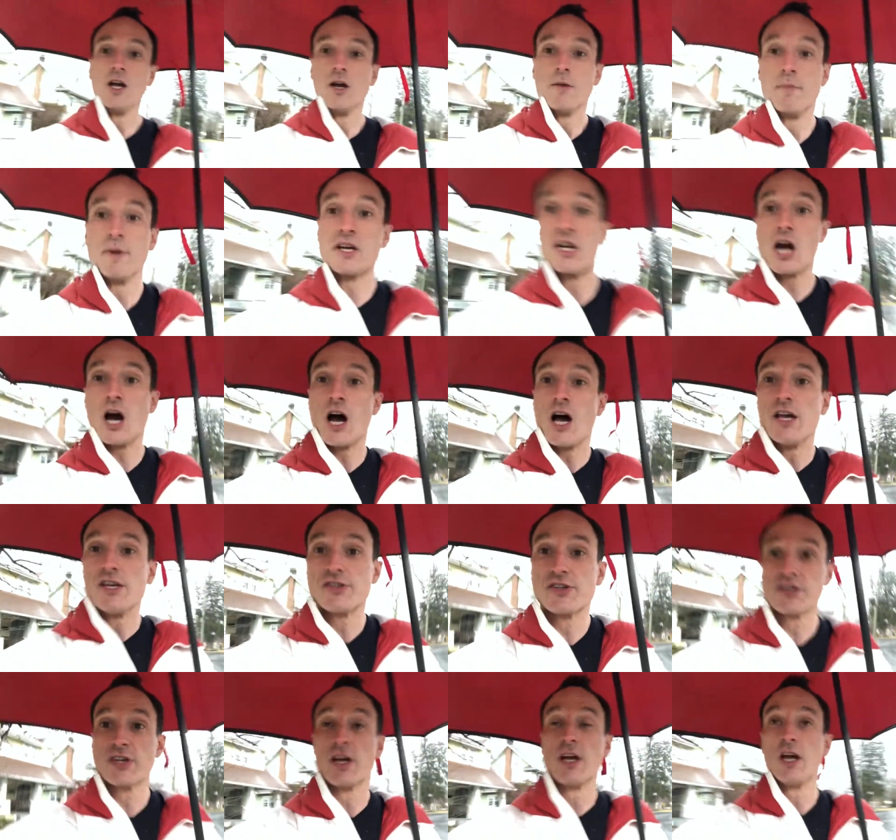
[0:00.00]

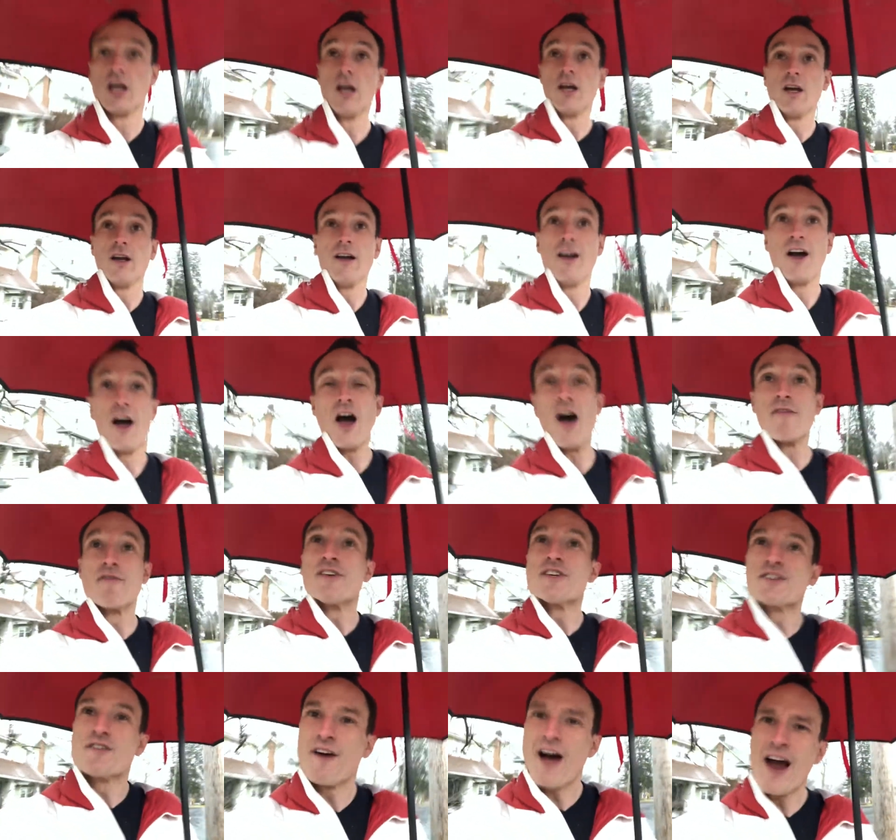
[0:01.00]
because of
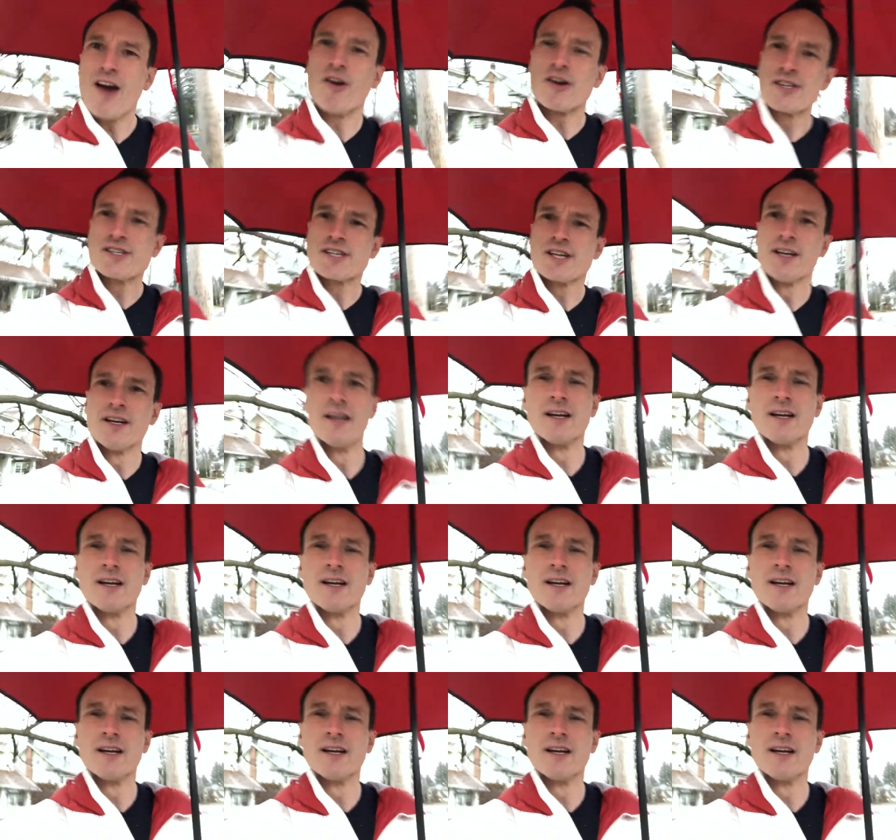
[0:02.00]
this virus?